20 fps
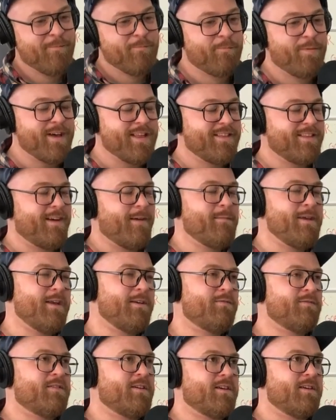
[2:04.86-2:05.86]
But so, I
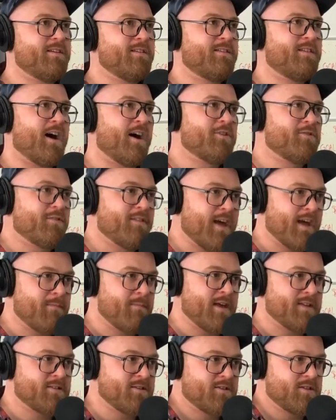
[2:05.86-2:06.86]
mean, the yeah. the underlying
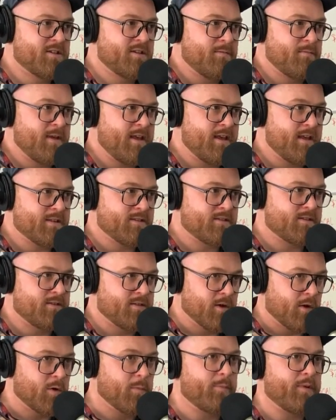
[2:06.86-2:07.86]
message to me is
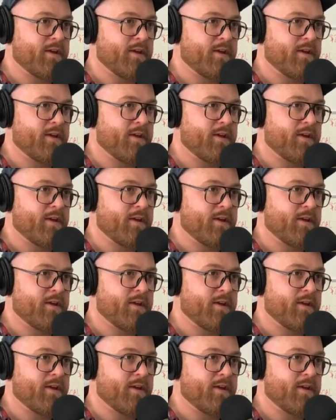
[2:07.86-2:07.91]
don't be